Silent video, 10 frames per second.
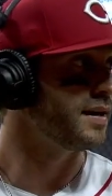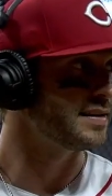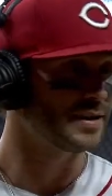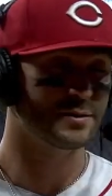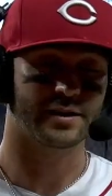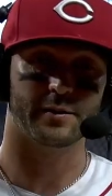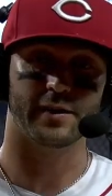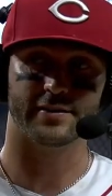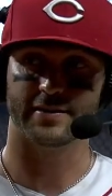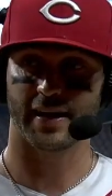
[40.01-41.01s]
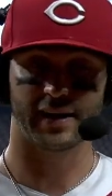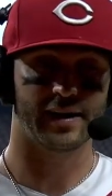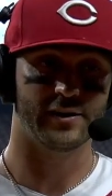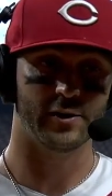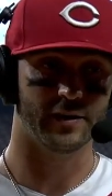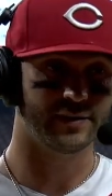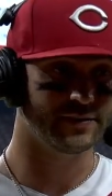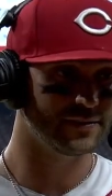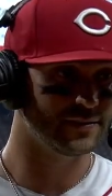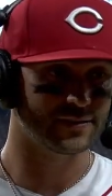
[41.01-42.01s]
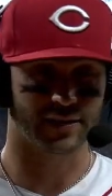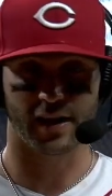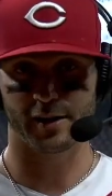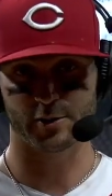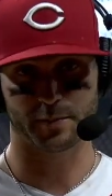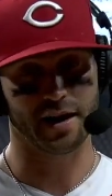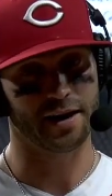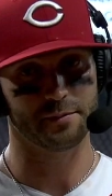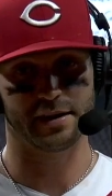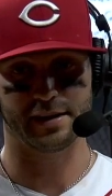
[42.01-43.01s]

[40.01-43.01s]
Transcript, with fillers: as I was coming around second, I know that Solano's behind me,